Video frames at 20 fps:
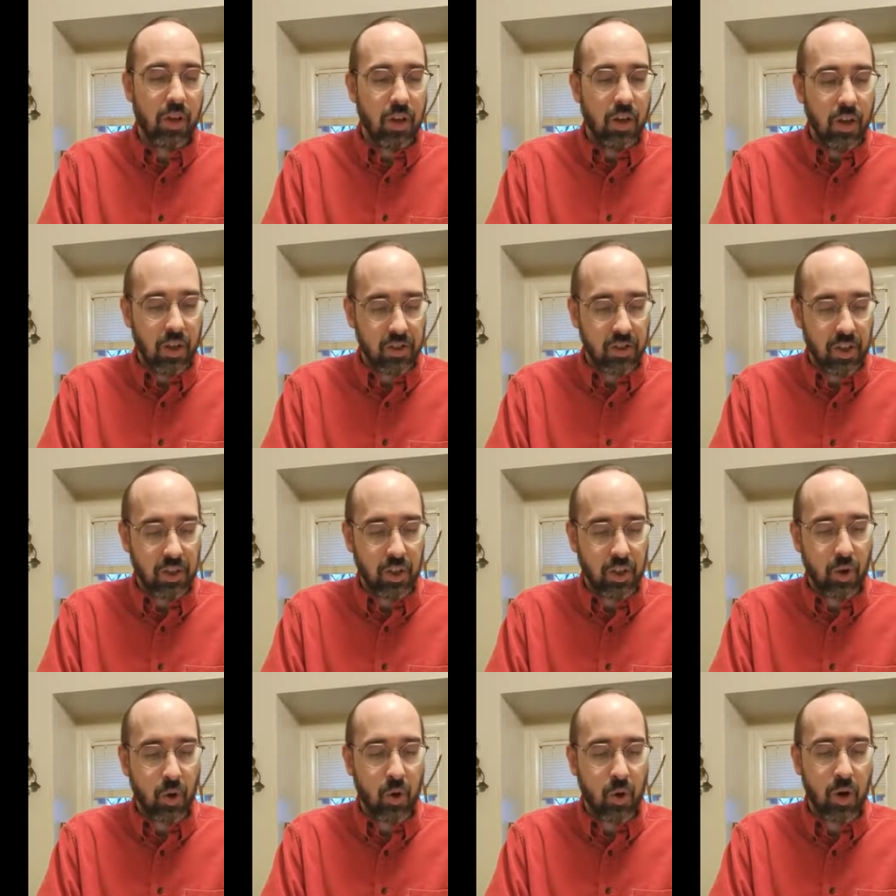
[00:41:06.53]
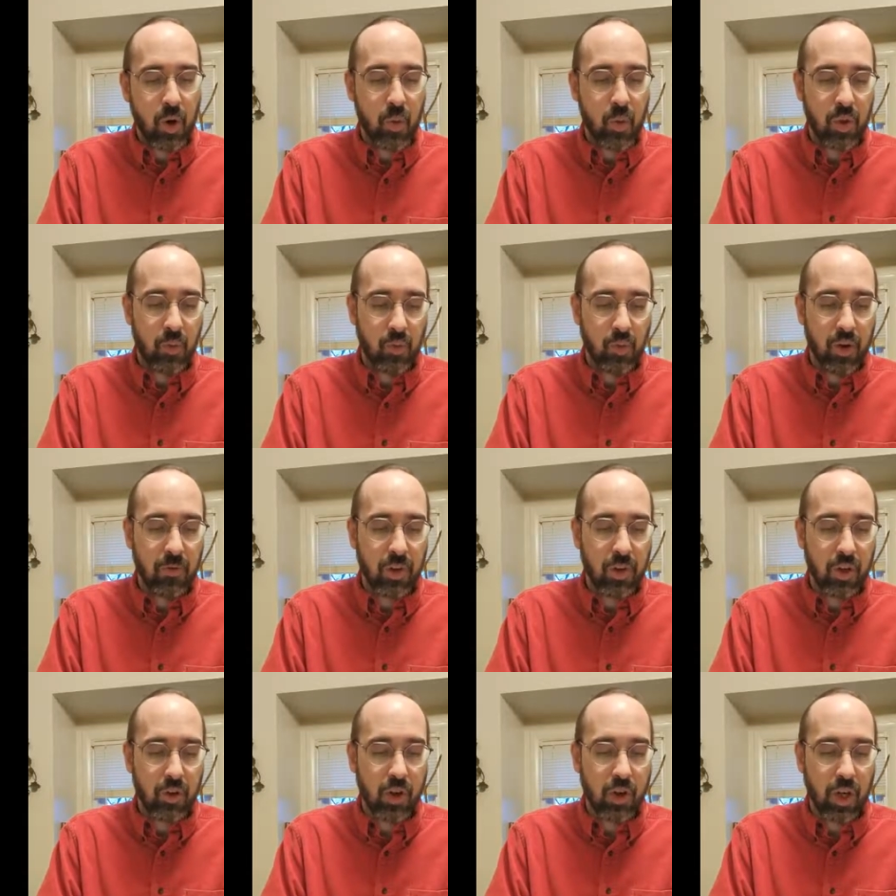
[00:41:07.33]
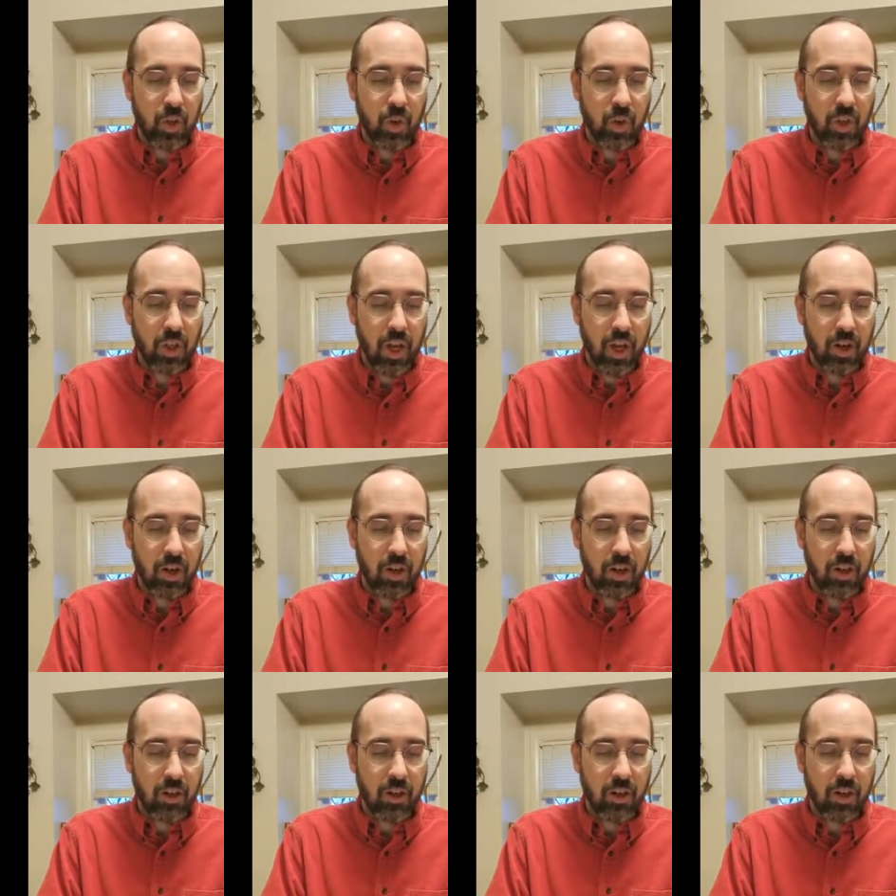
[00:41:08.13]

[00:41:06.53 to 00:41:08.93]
He sent a courier with a brief introductory letter.